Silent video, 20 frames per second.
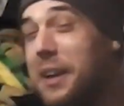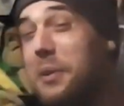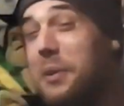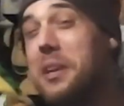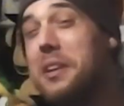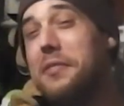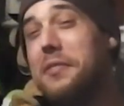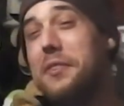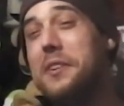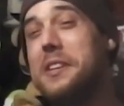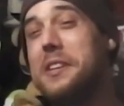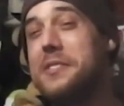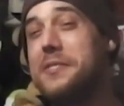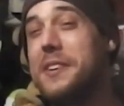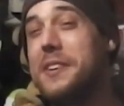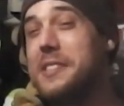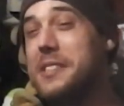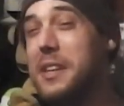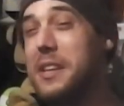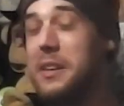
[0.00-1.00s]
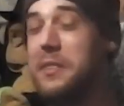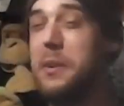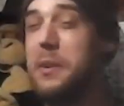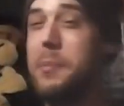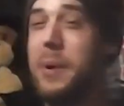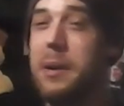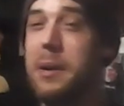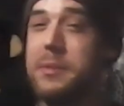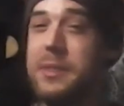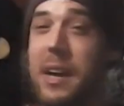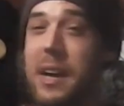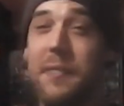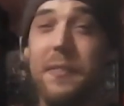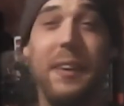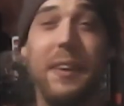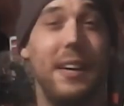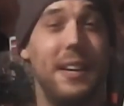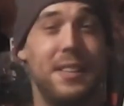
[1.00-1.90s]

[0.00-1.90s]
And one of the funniest things I love about Daffy,